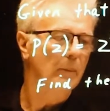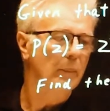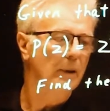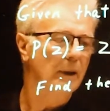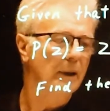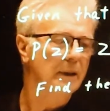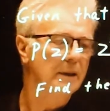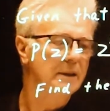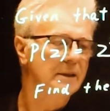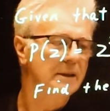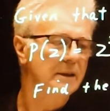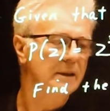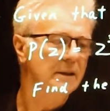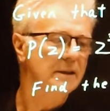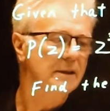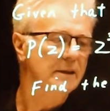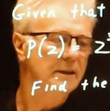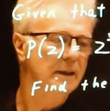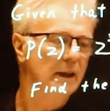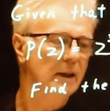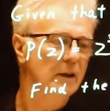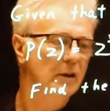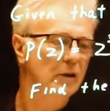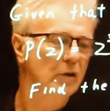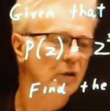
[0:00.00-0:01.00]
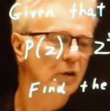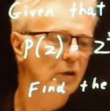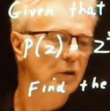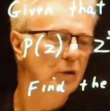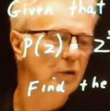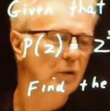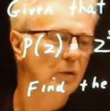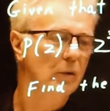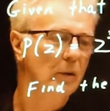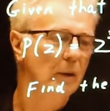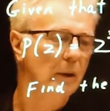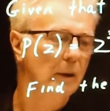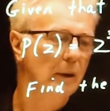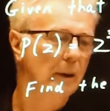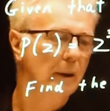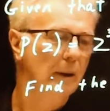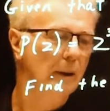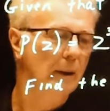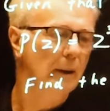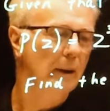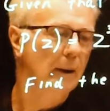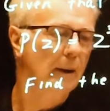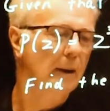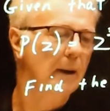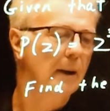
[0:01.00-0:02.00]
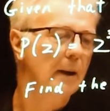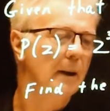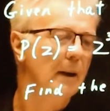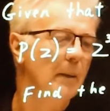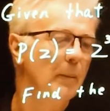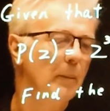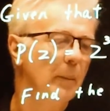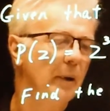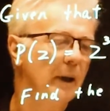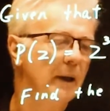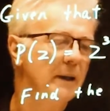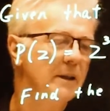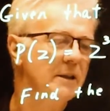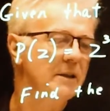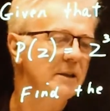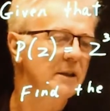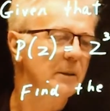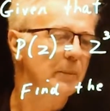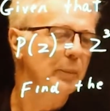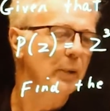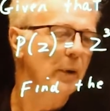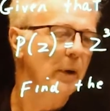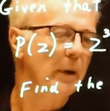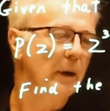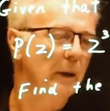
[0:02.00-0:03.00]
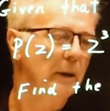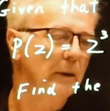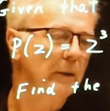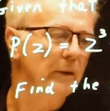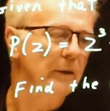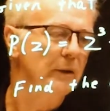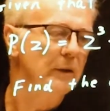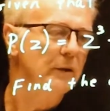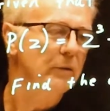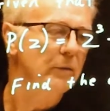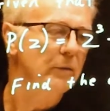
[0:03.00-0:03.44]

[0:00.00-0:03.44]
plus Z2, plus the product of these